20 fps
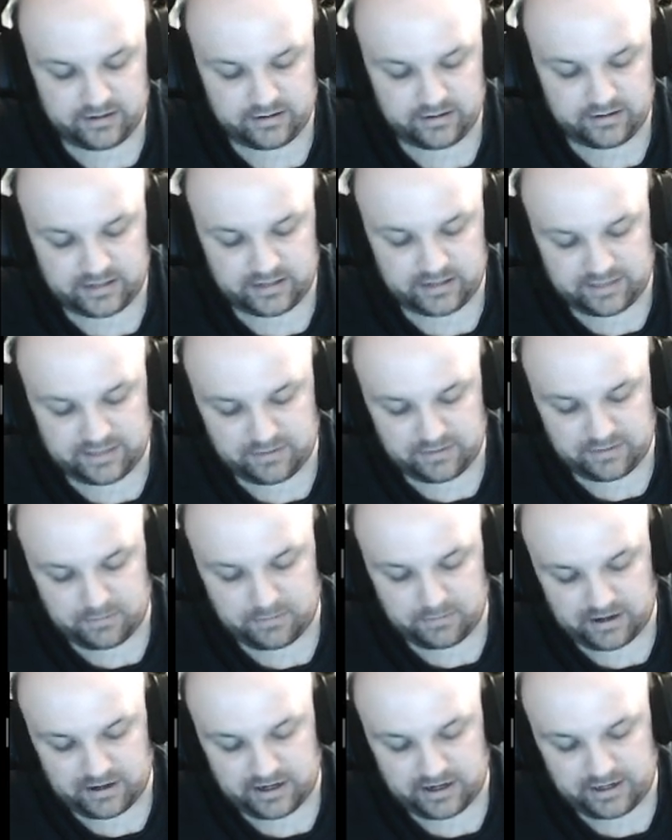given
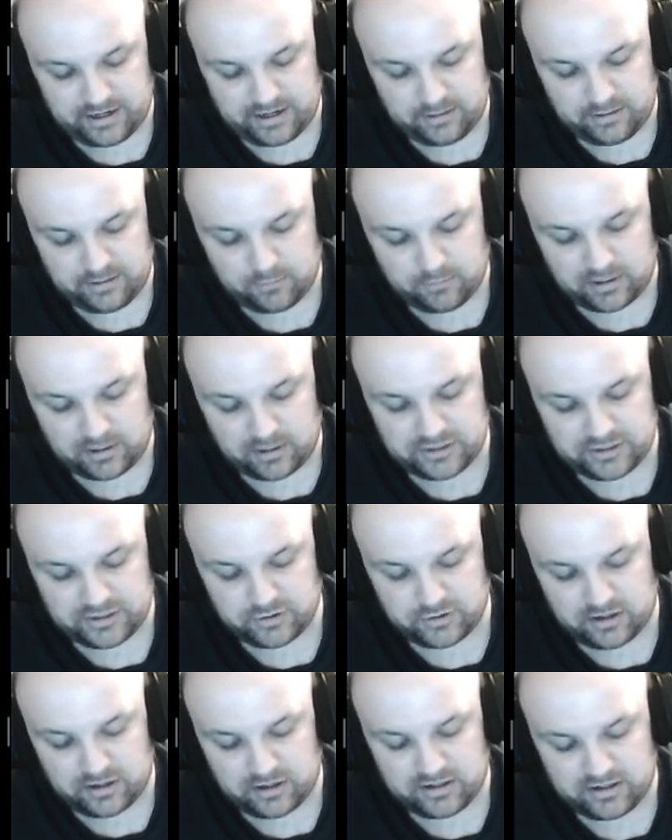by where I
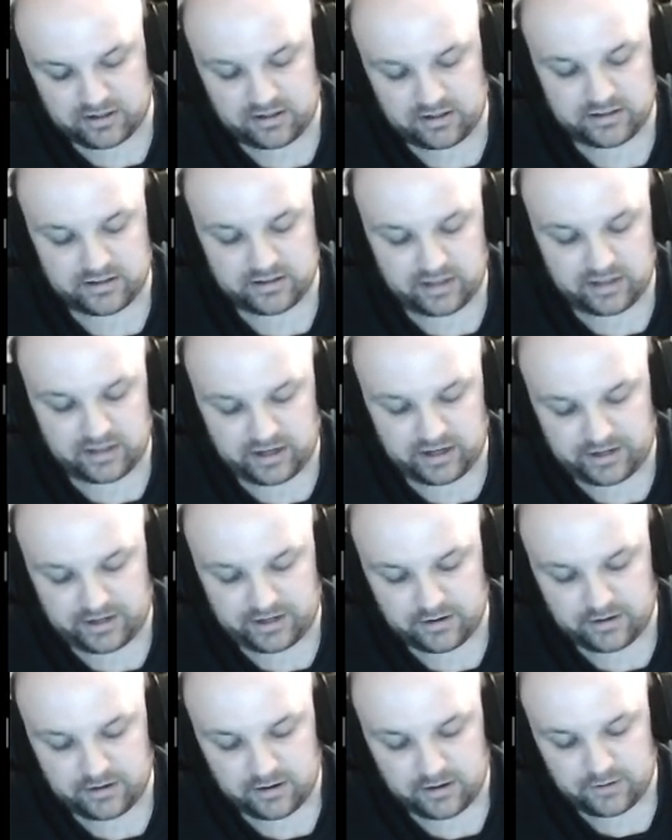draw a line
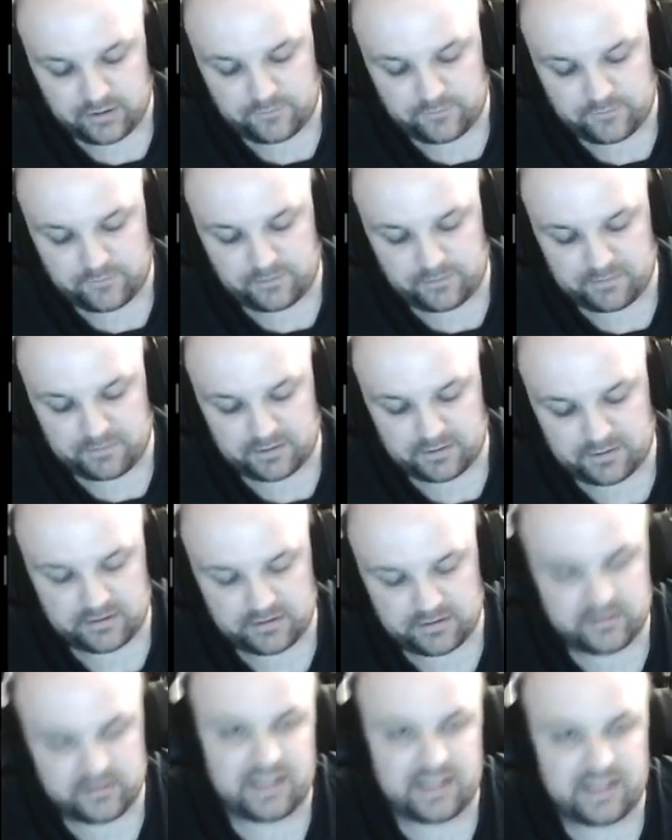from the
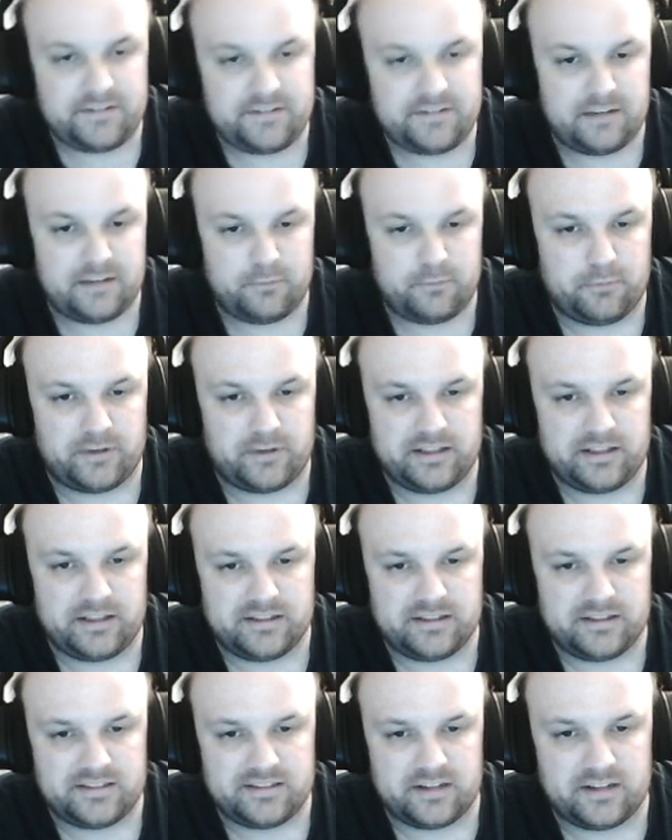left endpoint,
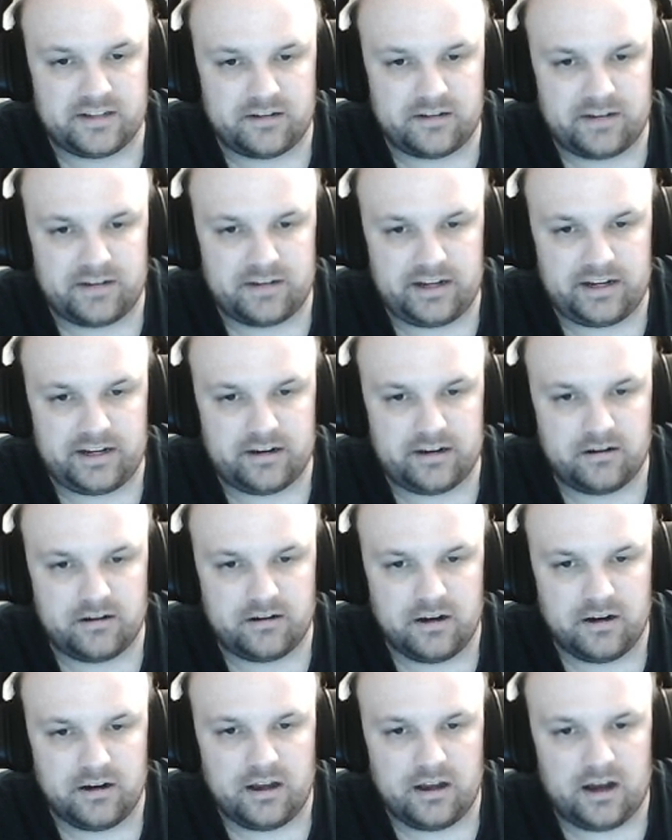this dot right here,
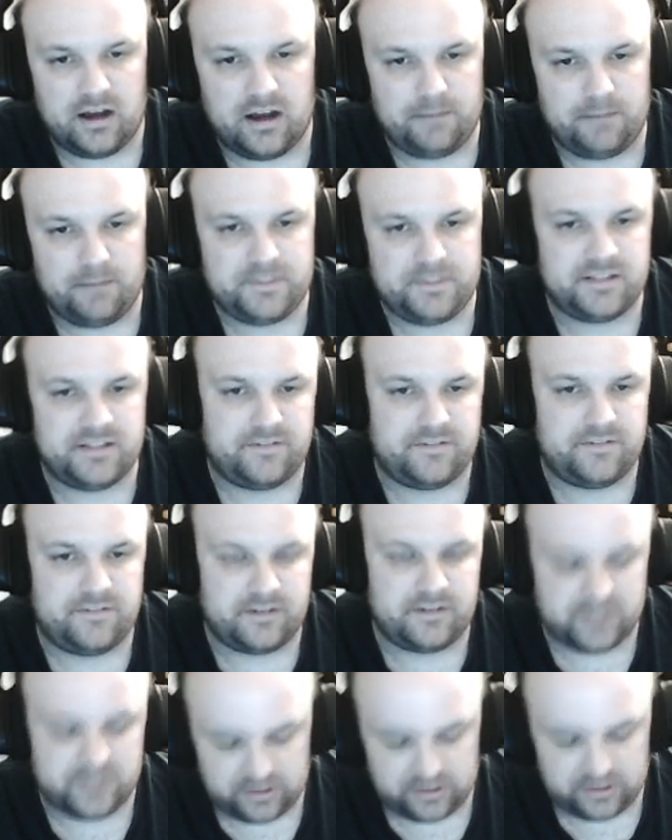up to the
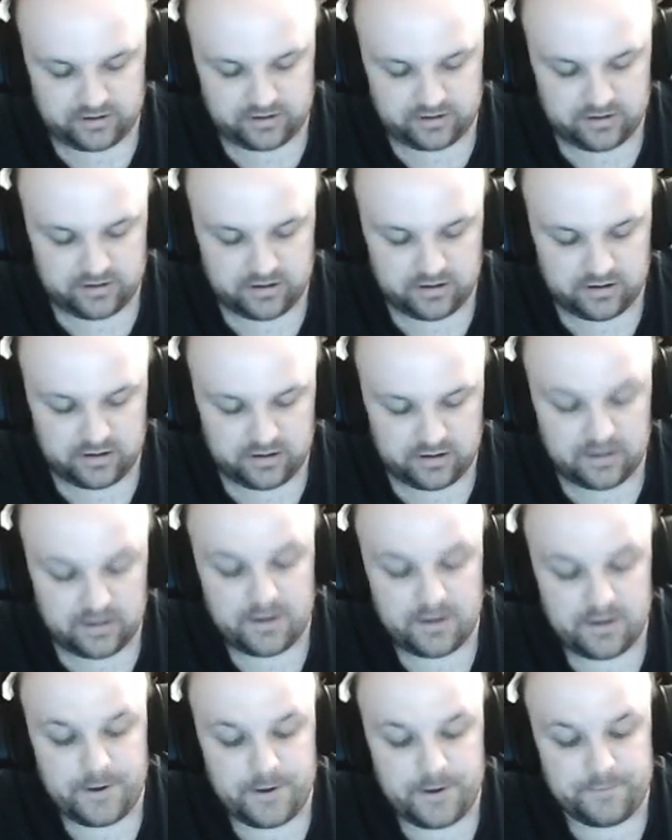function.
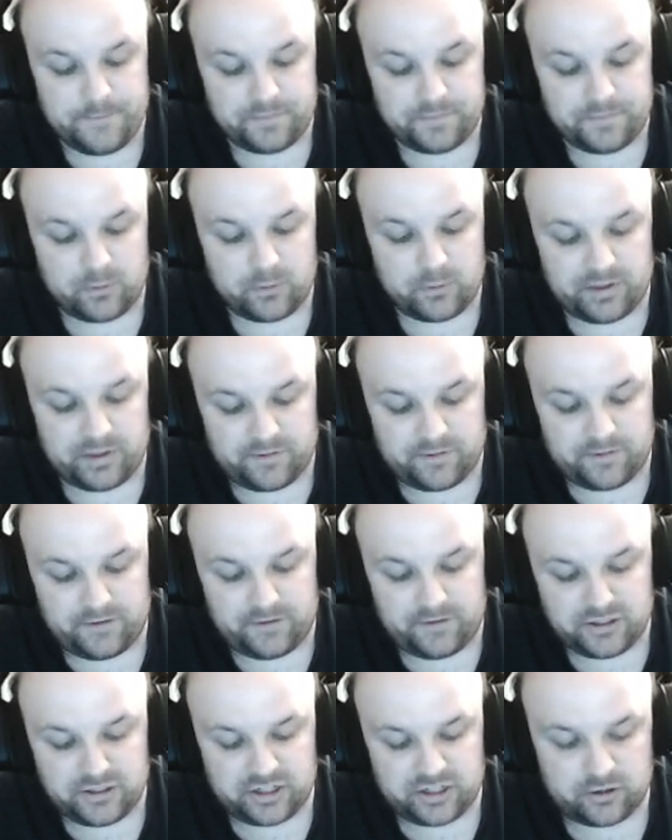Well, the
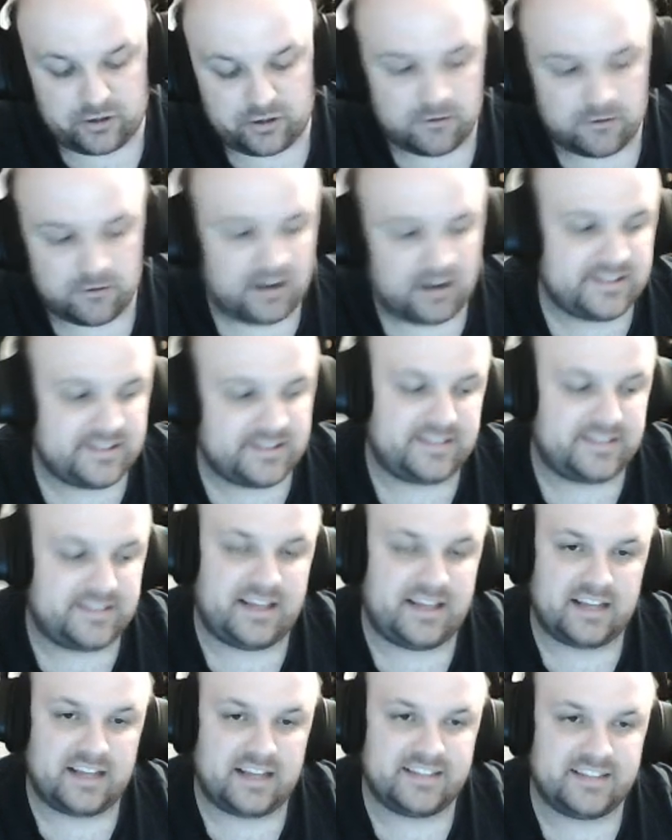function crosses the
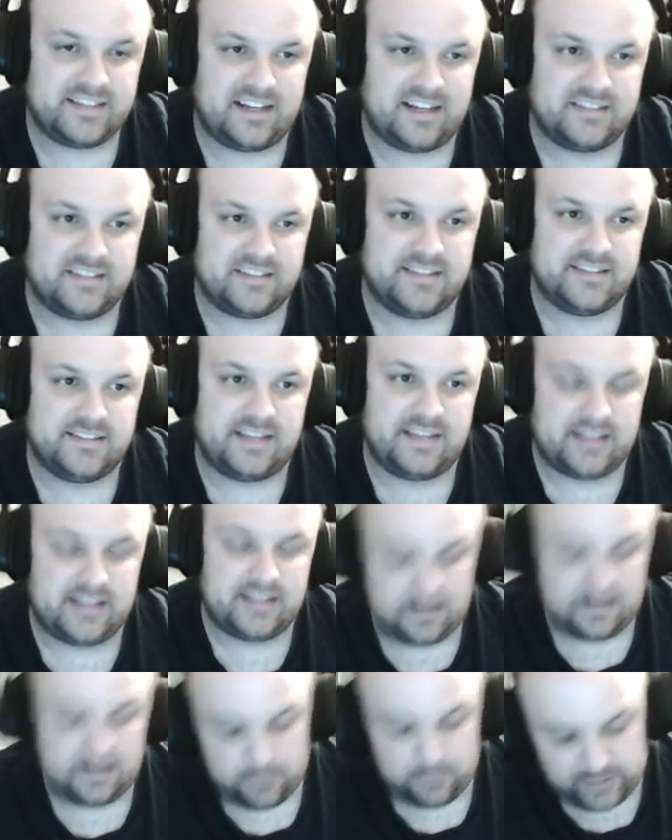x-axis at
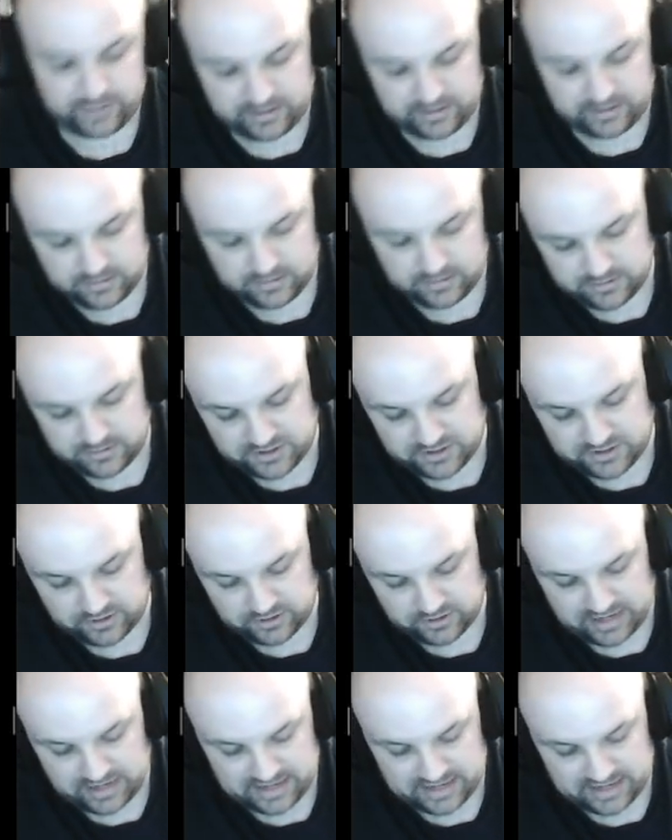that point, so it
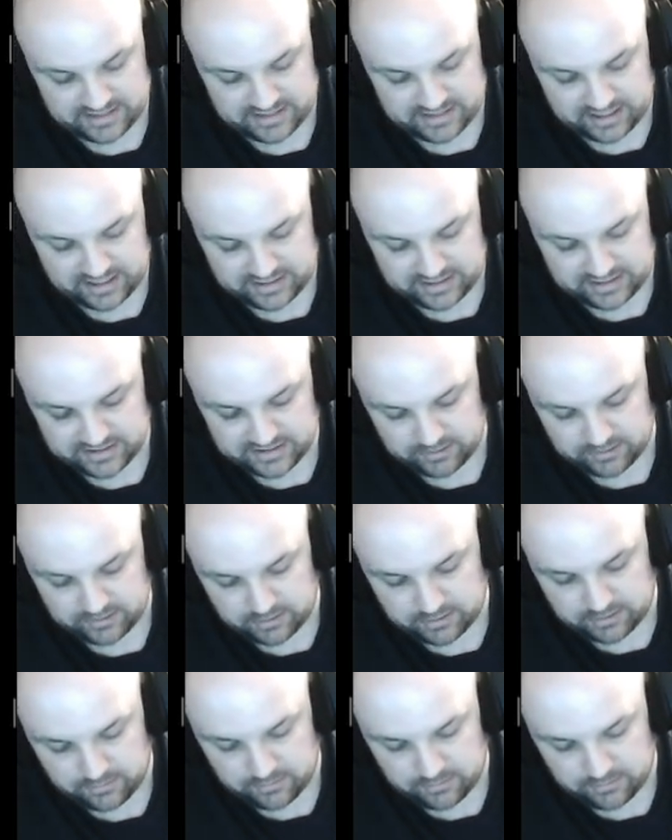has height 0.